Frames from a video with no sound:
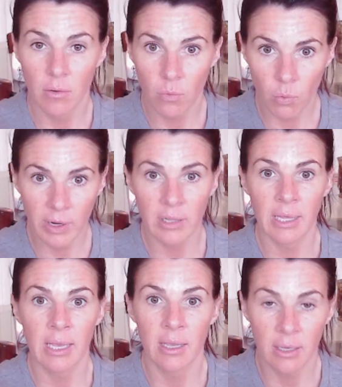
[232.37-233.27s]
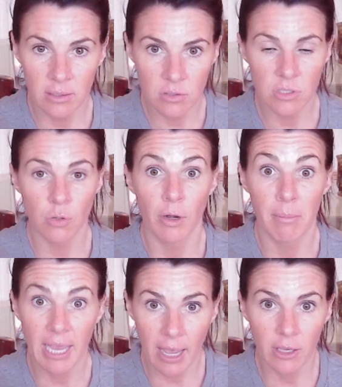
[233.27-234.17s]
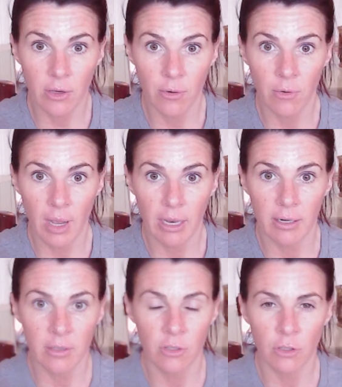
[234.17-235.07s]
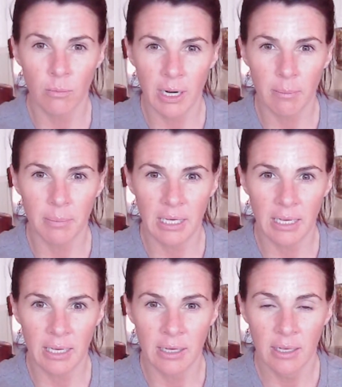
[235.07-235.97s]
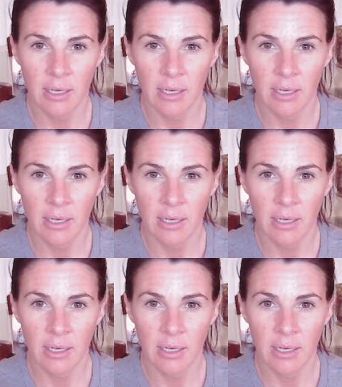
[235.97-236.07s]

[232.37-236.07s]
really screaming at you, and you might be,